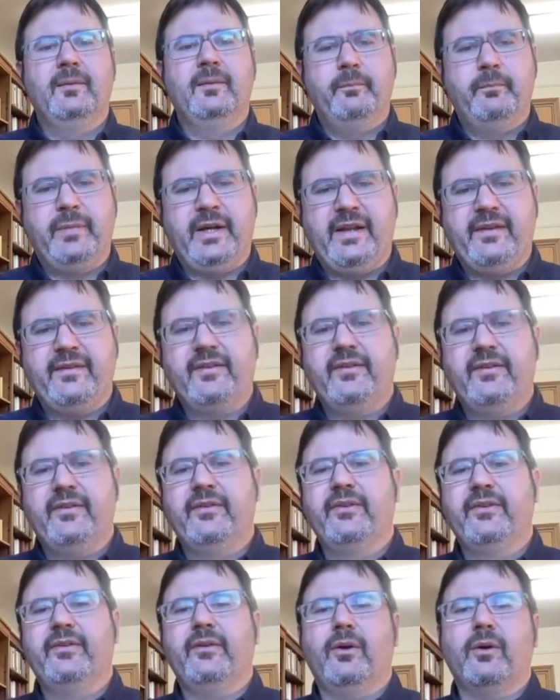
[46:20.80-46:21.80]

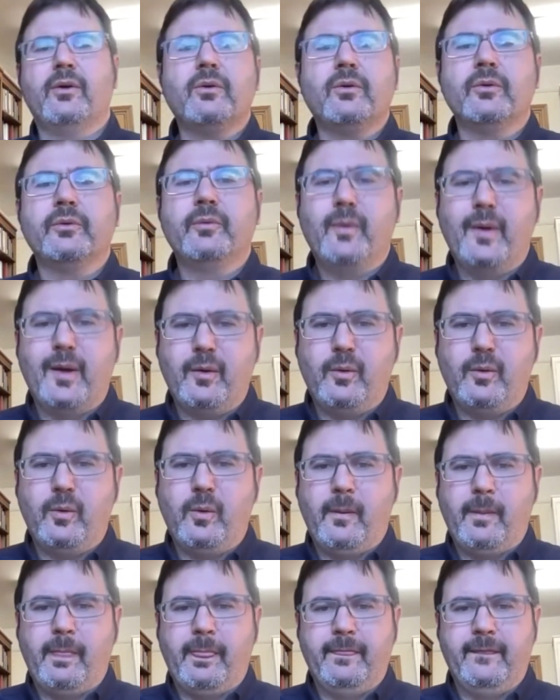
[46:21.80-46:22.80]
presence, or goodwill.
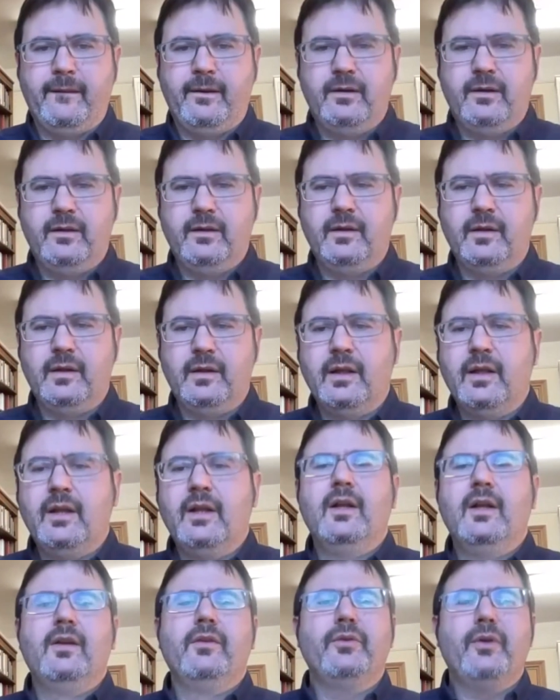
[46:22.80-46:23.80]

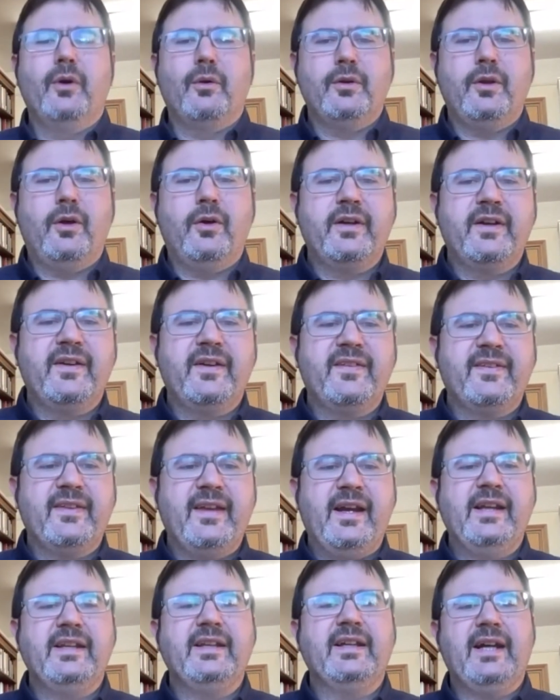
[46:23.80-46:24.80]
No longer is
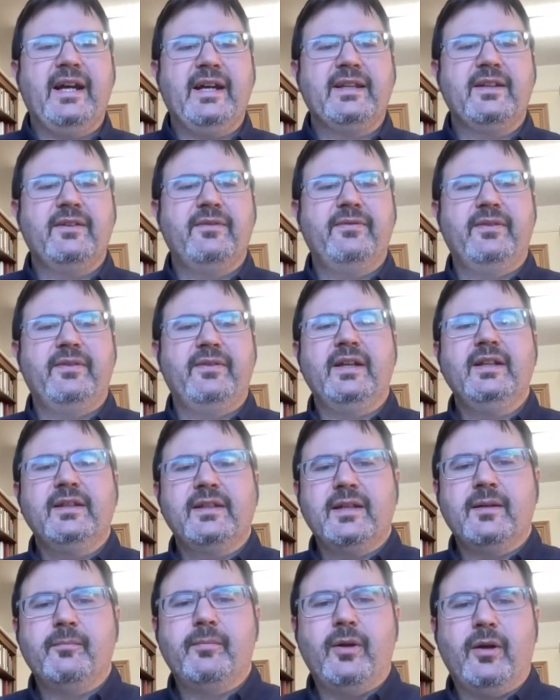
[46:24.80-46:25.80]
there any kind of
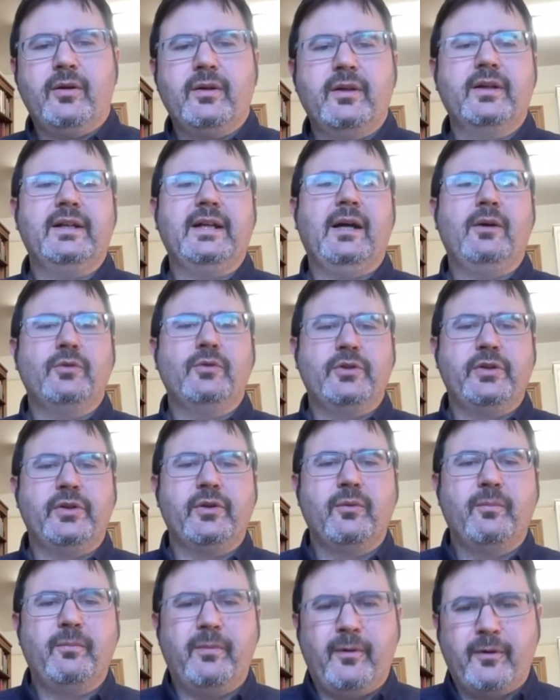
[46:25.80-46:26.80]
interblock
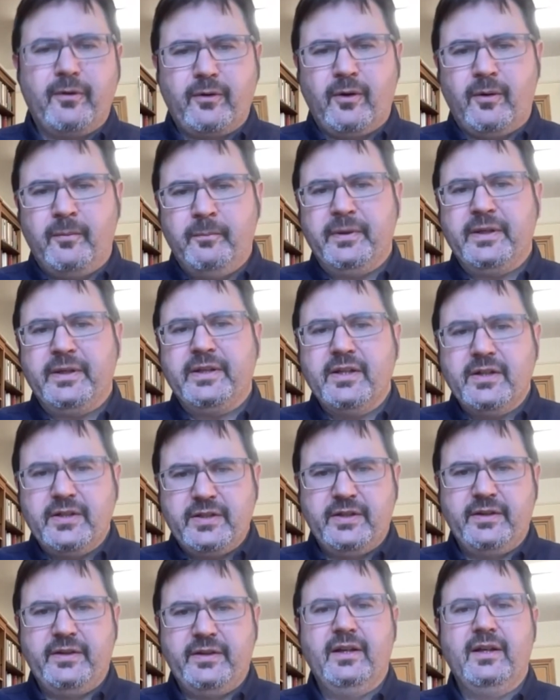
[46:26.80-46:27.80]
cultural
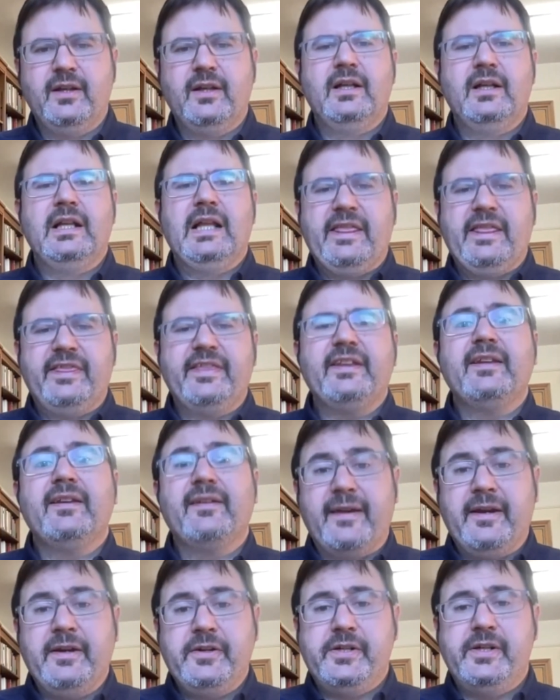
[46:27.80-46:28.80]
competition that
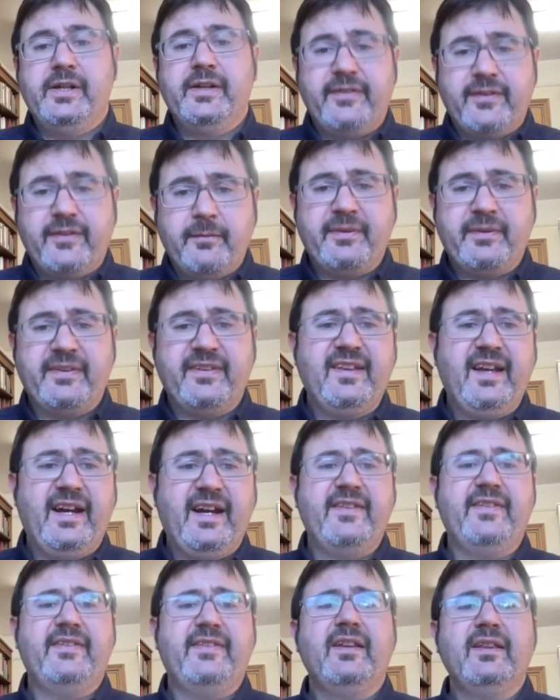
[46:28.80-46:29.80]
essentially
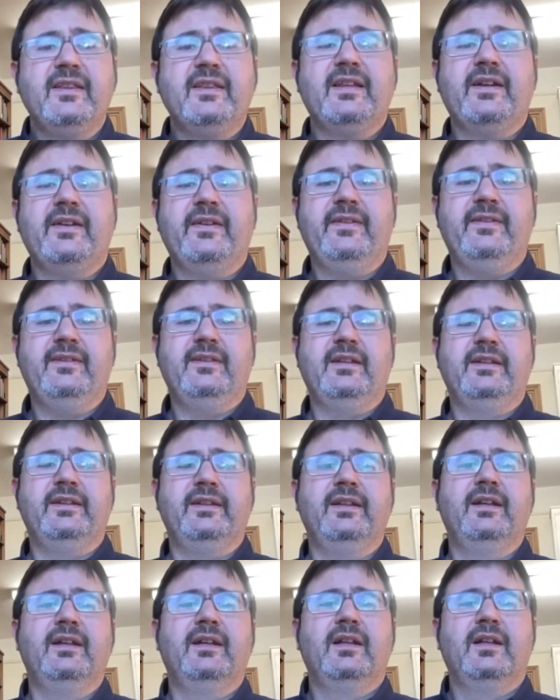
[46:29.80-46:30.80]
subsidized interest in
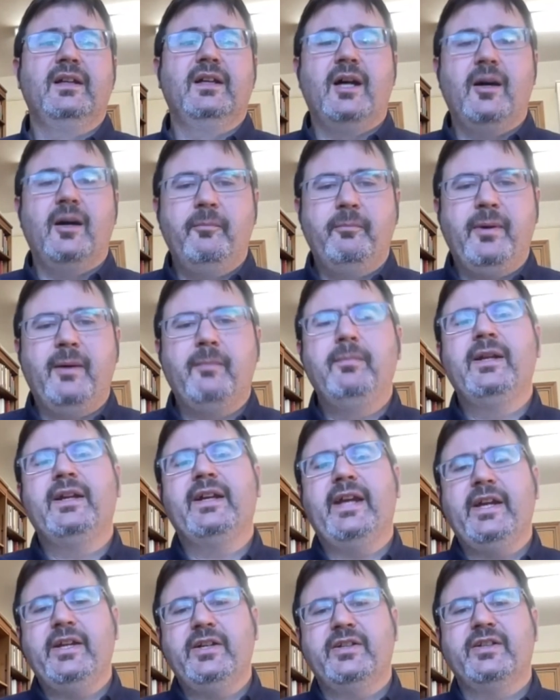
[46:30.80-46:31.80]
and
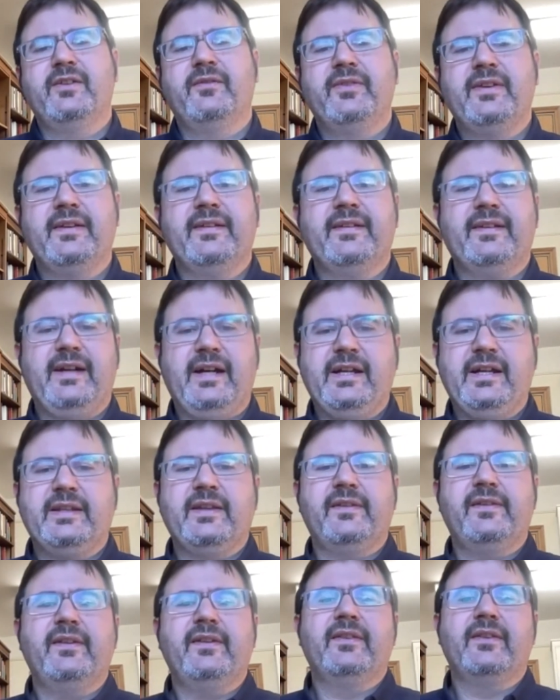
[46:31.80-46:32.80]
publication of these
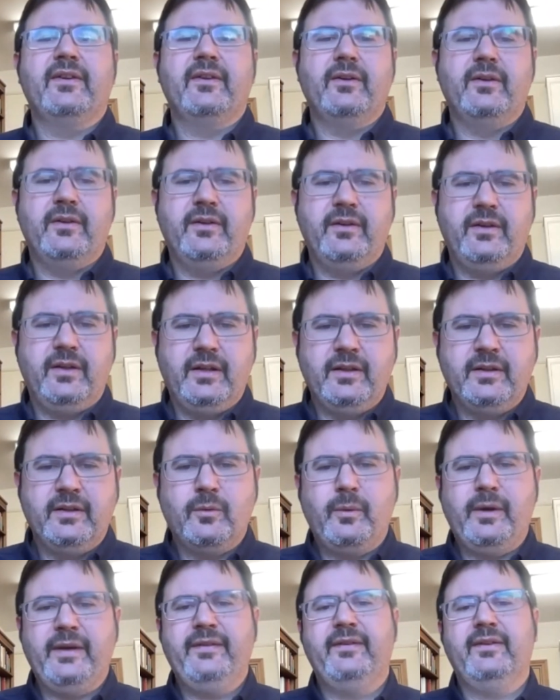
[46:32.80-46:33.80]
writers in the
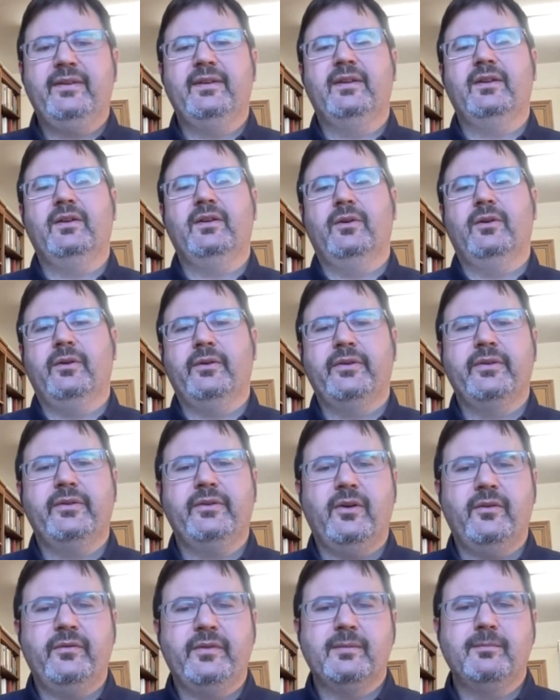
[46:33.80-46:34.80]
West or the
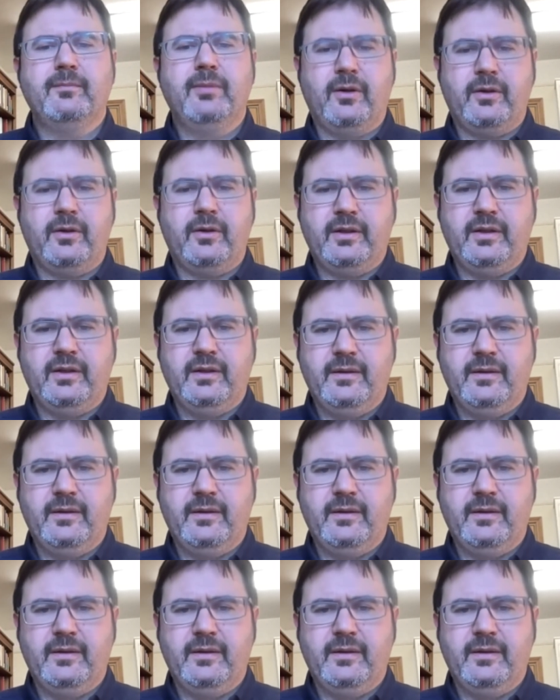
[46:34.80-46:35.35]
Soviet bloc.